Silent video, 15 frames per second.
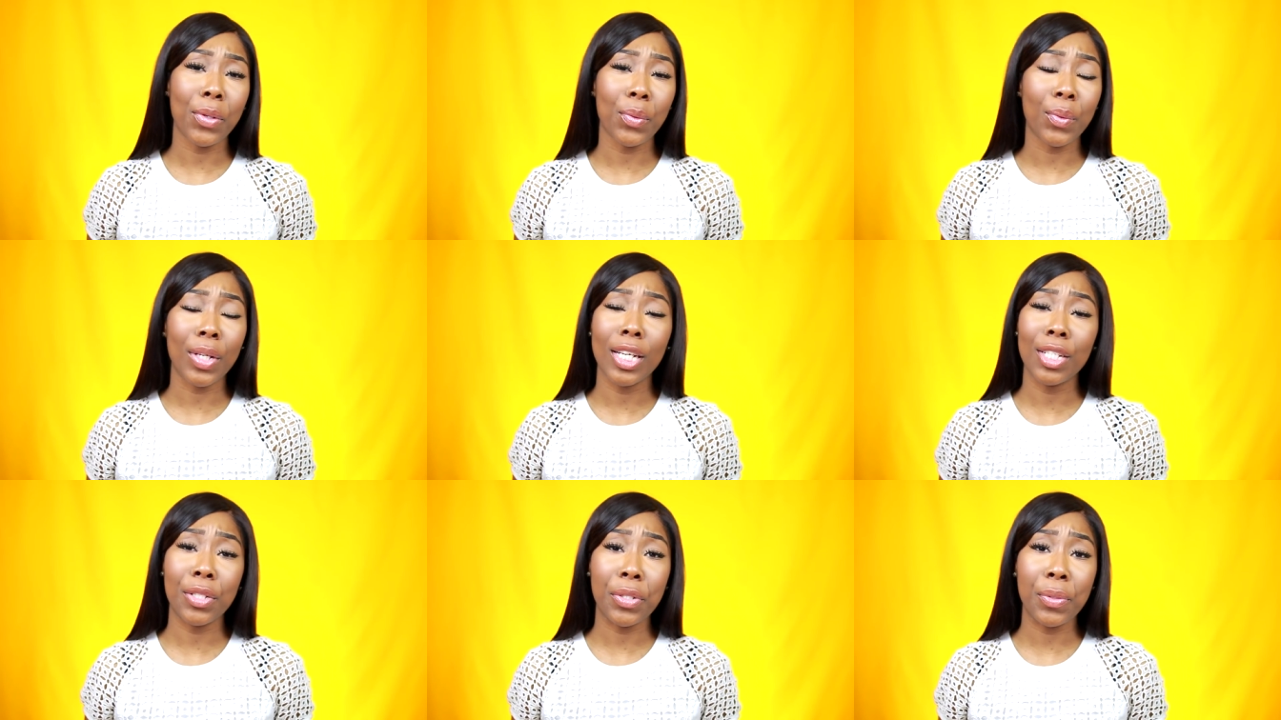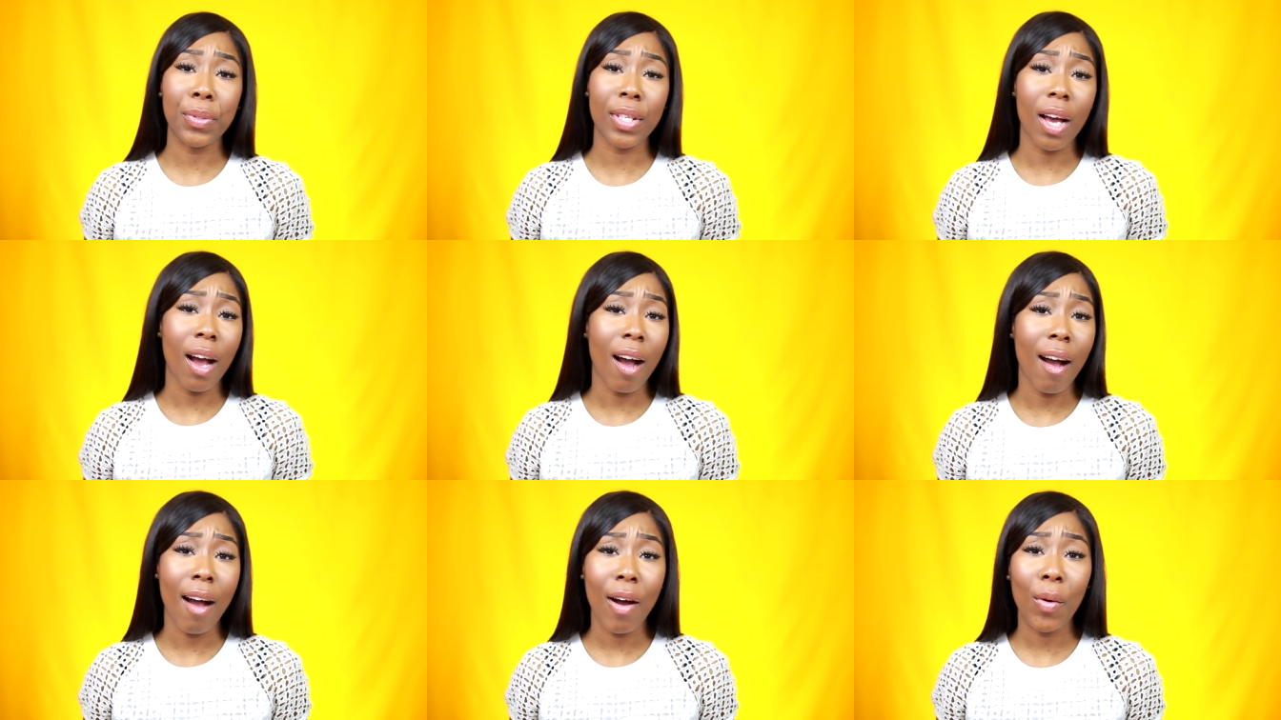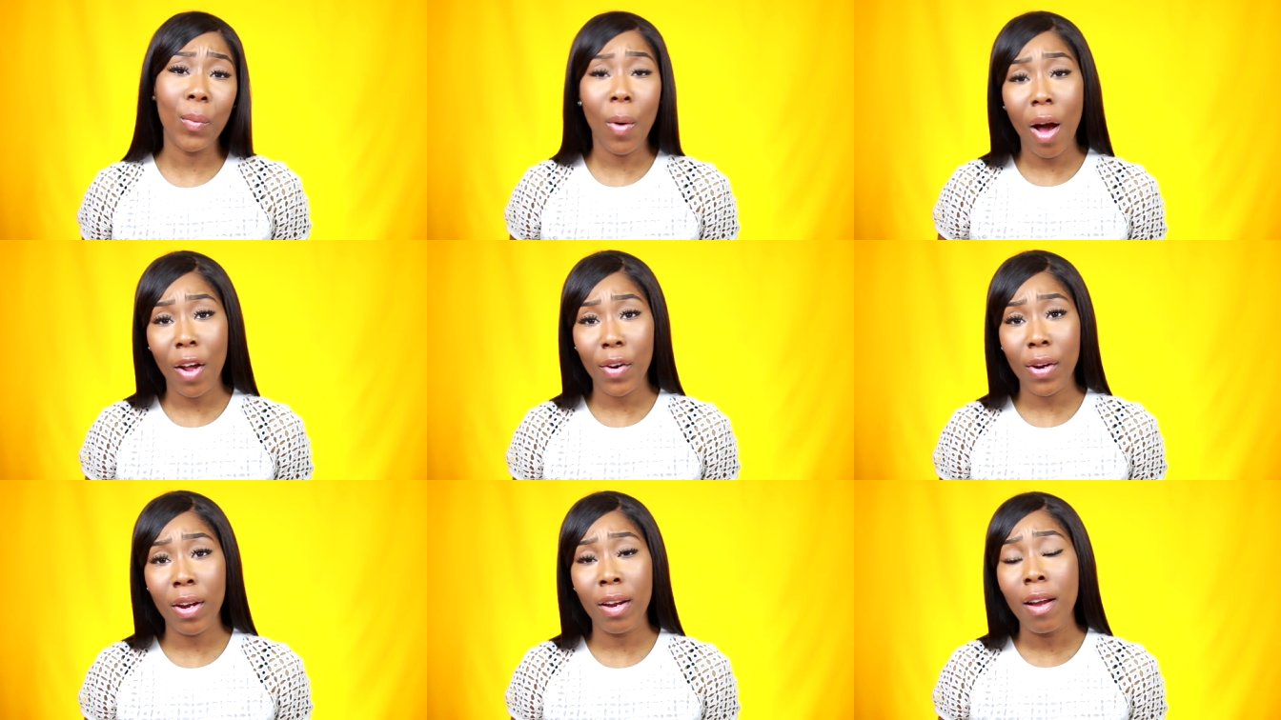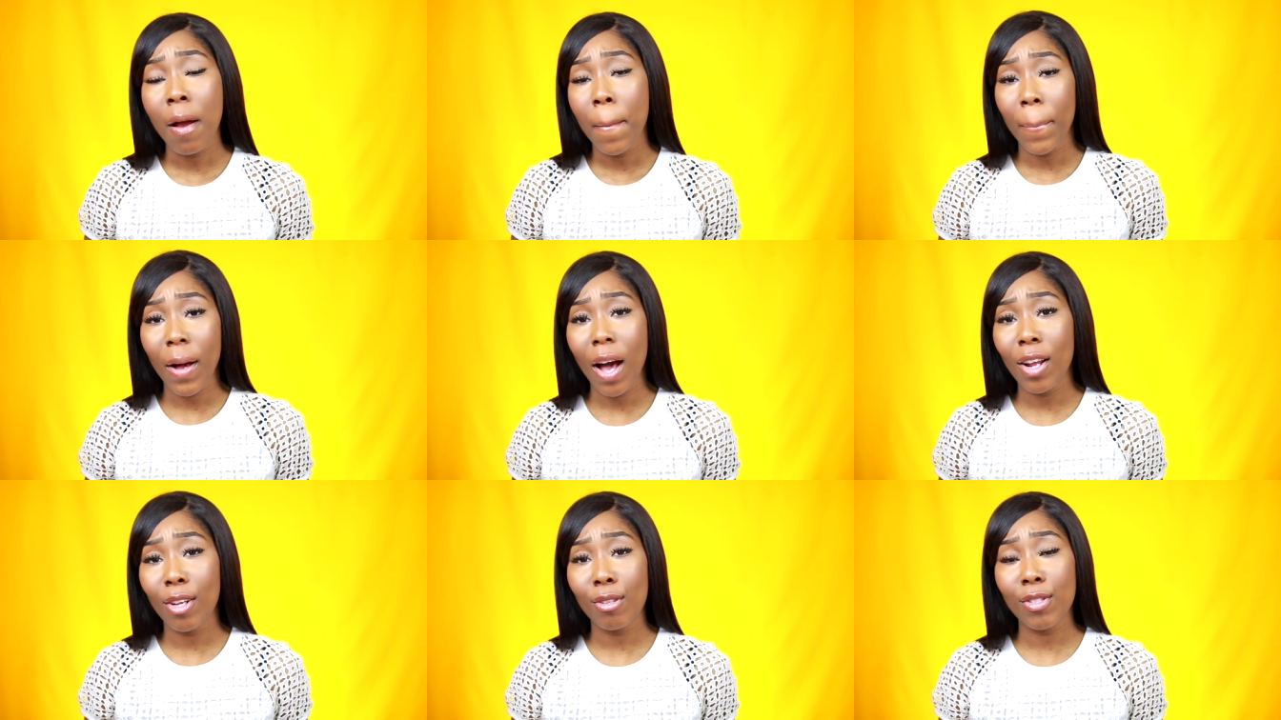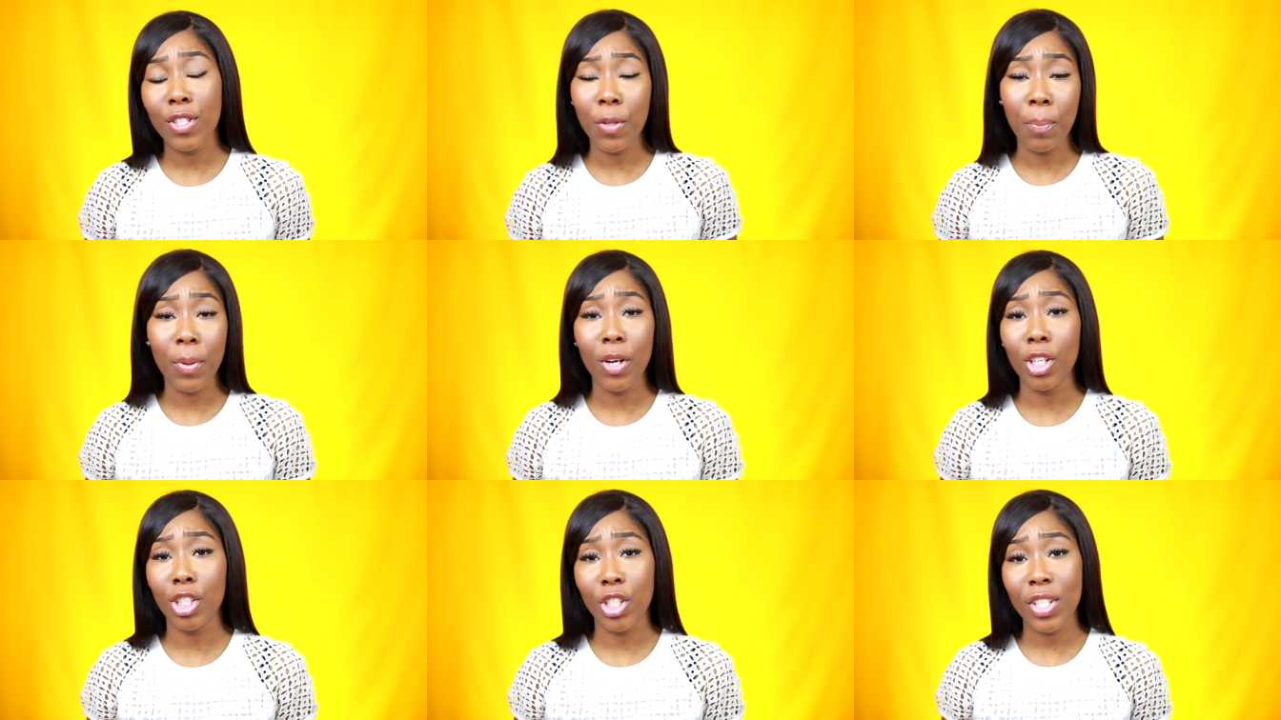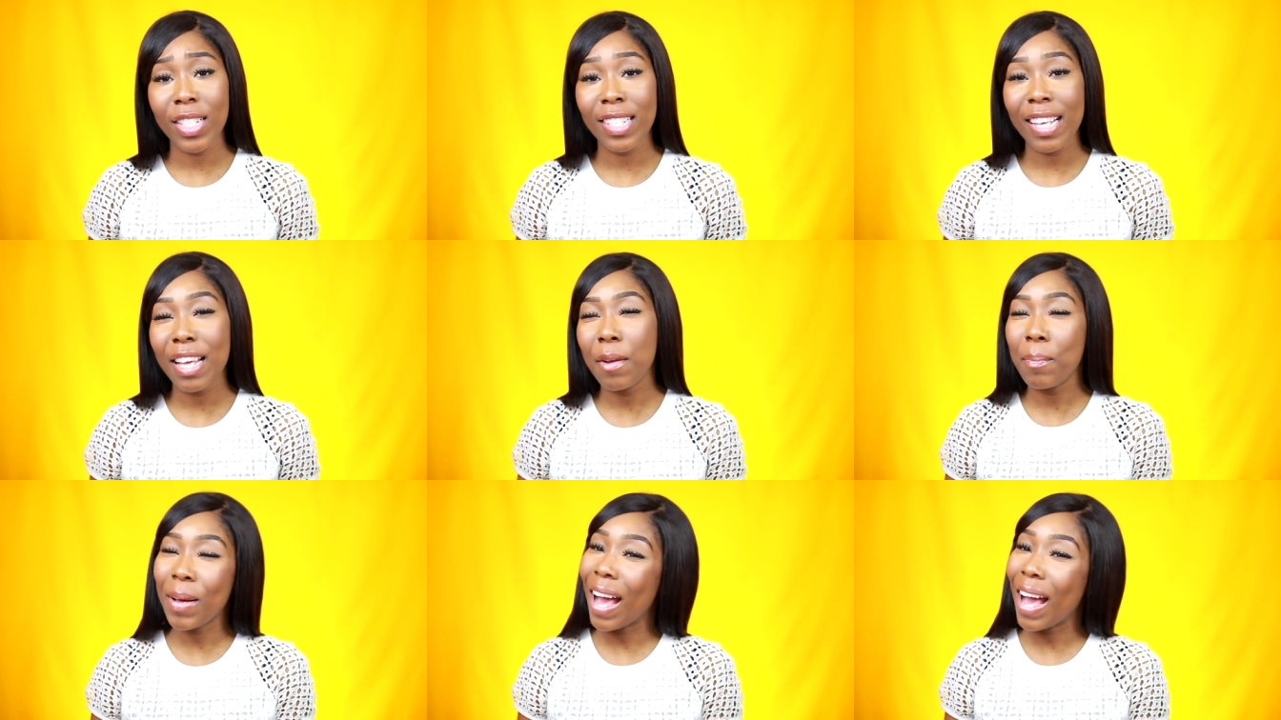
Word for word: you can use hot water bottles to put on your skin,